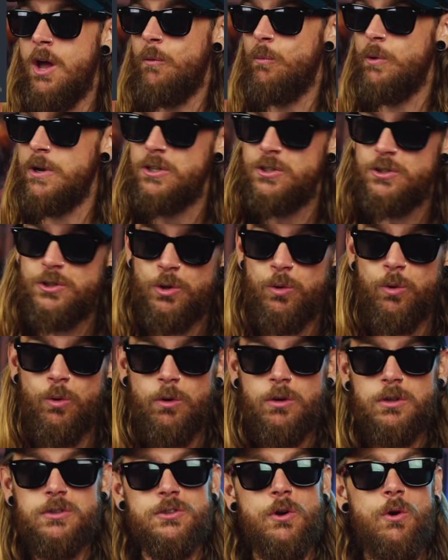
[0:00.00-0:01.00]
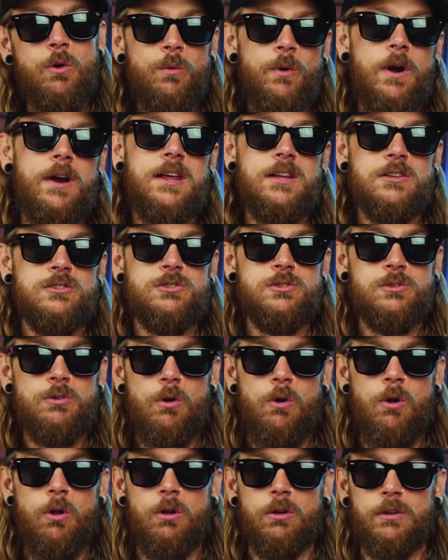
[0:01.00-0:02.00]
with tools already
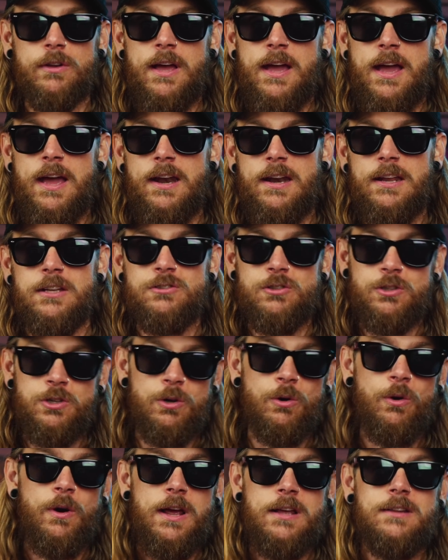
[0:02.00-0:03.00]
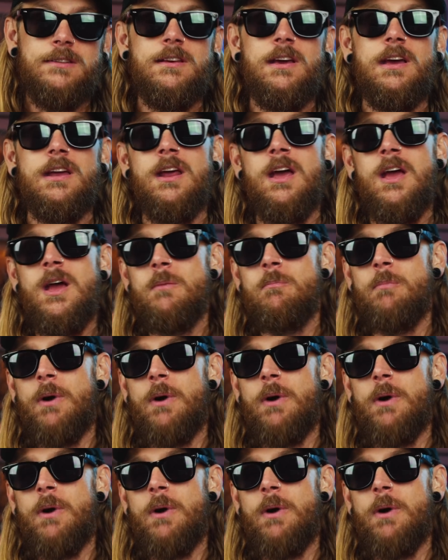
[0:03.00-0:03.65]
installed and is curated